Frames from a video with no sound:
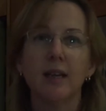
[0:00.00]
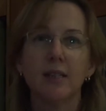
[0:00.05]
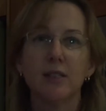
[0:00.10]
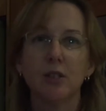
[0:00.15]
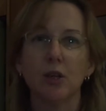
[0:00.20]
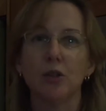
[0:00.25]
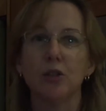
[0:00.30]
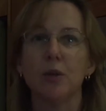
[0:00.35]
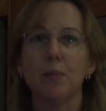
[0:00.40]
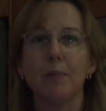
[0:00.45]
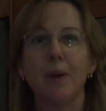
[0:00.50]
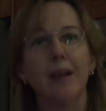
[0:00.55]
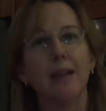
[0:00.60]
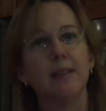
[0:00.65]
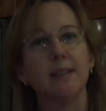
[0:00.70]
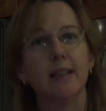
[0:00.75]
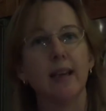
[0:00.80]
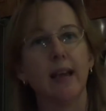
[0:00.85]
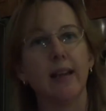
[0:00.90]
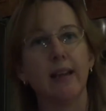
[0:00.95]
So to
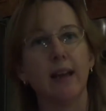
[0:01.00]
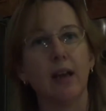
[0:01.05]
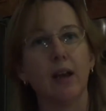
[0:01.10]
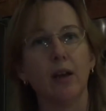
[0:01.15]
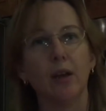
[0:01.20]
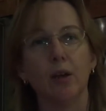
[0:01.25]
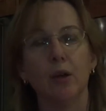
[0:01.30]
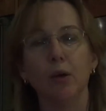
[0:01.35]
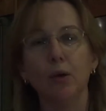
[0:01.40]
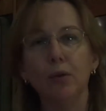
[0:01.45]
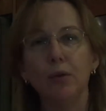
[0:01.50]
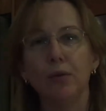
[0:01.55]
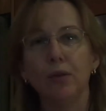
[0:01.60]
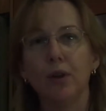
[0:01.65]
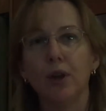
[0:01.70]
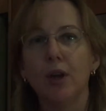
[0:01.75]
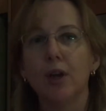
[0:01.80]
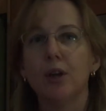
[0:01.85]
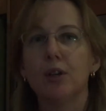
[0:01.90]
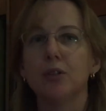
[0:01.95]
maintain our health,
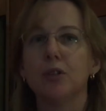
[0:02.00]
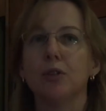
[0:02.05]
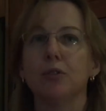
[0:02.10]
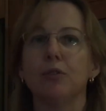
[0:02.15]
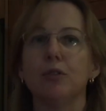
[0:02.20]
to